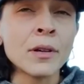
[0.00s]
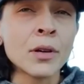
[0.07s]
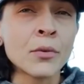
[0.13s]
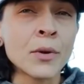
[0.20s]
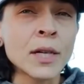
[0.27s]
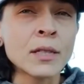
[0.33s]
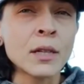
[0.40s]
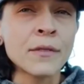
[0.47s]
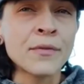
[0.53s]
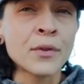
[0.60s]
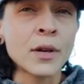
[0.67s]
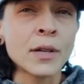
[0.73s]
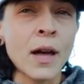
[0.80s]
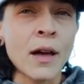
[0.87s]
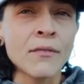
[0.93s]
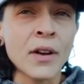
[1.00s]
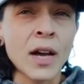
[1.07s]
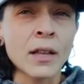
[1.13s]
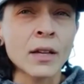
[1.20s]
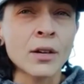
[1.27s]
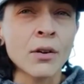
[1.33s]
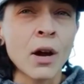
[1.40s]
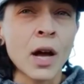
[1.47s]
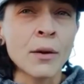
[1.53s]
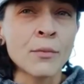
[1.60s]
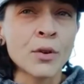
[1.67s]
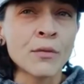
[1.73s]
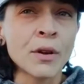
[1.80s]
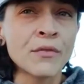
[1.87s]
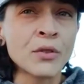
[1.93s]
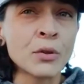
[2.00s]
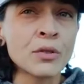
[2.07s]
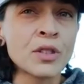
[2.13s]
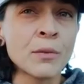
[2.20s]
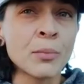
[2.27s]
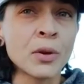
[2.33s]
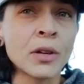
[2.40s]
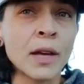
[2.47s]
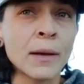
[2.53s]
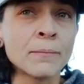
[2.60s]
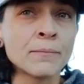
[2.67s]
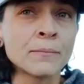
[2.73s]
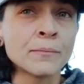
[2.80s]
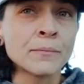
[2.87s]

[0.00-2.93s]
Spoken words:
arrested for a nonviolent crime refused to book in.